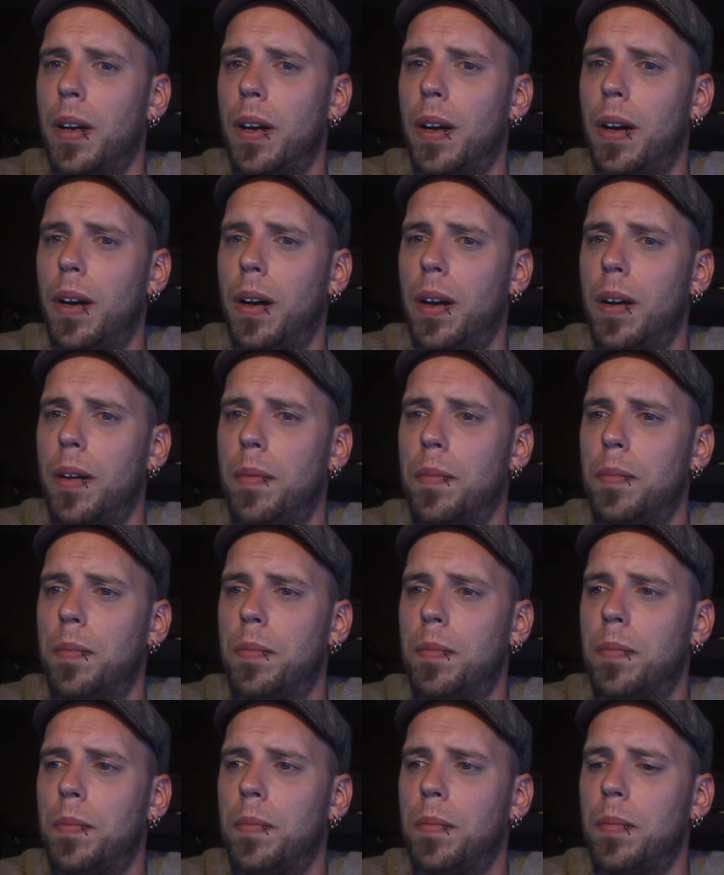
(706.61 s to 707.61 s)

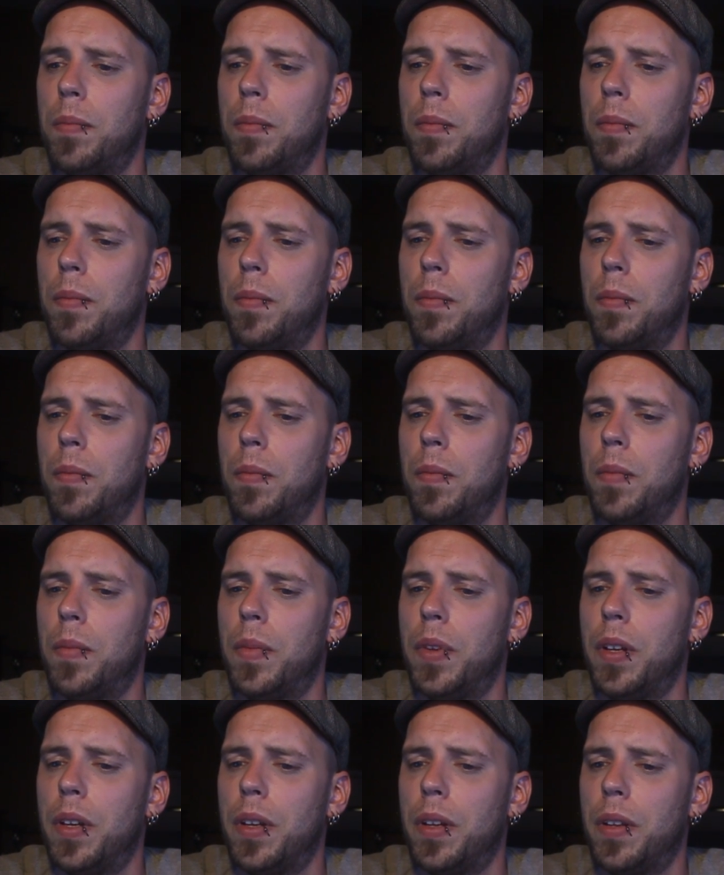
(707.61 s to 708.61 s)

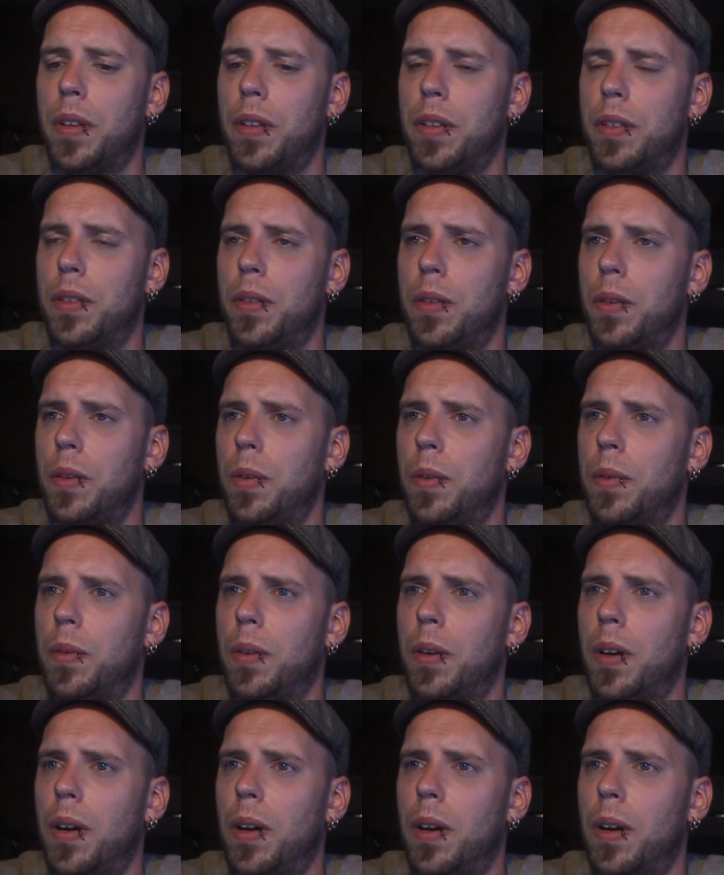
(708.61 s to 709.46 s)
the two.